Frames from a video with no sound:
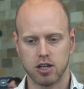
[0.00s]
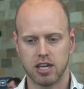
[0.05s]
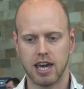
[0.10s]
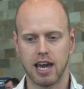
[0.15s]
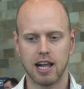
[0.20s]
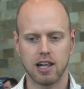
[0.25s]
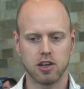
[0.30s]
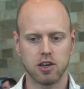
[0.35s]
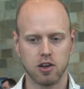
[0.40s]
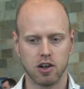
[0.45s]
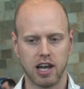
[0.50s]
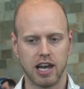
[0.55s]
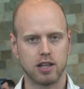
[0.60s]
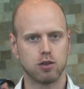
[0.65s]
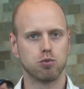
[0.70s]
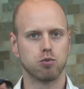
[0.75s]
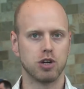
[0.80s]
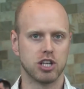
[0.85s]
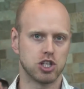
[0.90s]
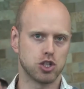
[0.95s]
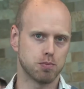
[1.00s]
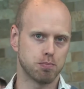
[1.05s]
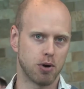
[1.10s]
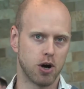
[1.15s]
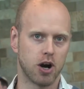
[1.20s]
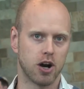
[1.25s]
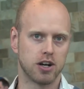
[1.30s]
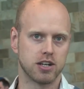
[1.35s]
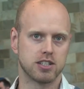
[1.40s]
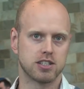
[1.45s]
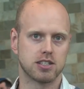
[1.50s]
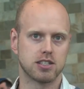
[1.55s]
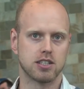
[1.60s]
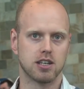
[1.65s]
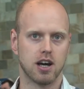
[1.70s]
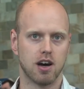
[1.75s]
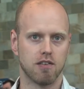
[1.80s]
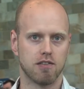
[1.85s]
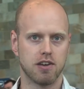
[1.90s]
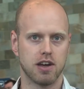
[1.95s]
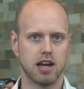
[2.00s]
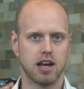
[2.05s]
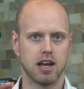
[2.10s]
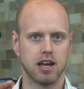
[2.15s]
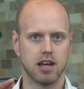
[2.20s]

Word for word: calculate which part of